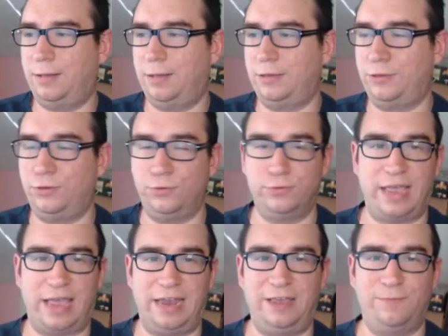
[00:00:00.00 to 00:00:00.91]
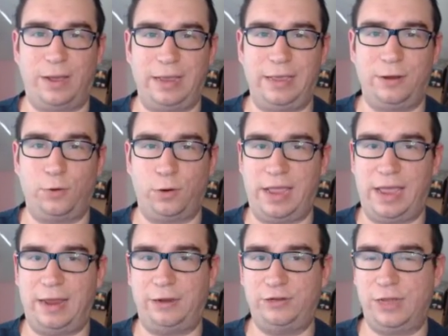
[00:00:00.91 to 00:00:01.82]
use any of my
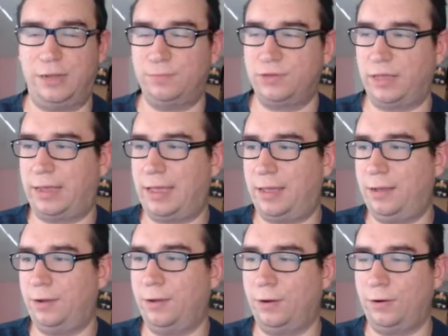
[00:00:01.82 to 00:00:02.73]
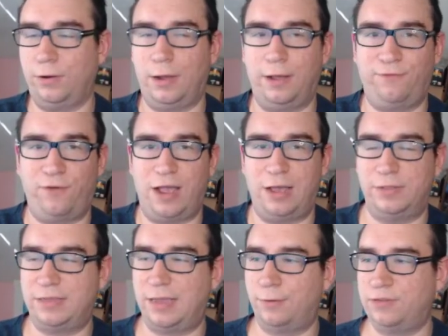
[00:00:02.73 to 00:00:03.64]
inorganic gems, like or
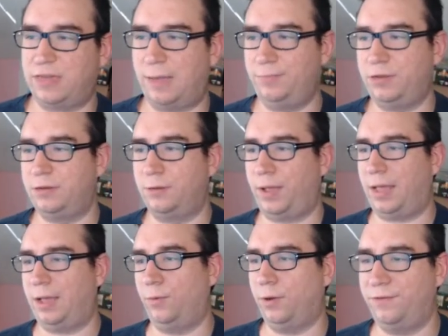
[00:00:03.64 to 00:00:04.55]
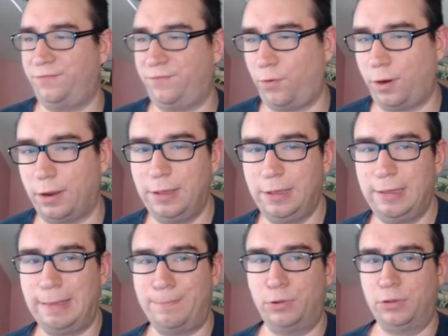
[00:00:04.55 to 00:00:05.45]
fragments. I was tempted to buy one for
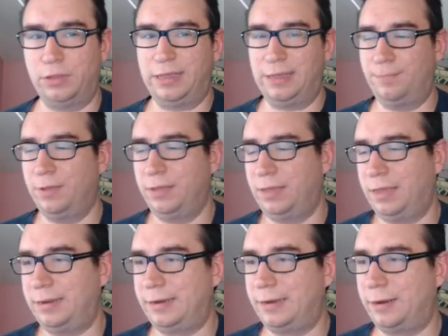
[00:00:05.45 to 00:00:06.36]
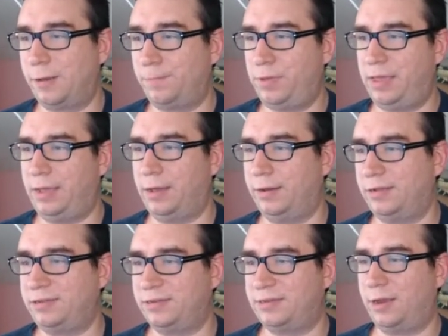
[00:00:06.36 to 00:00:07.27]
Believe. It ended up being
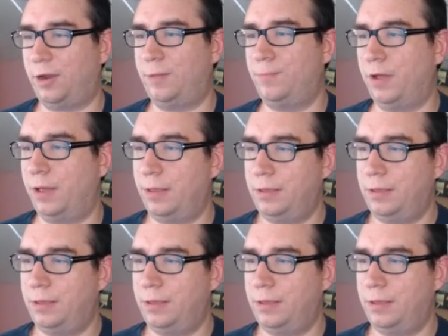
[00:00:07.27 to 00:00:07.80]
unnecessary, but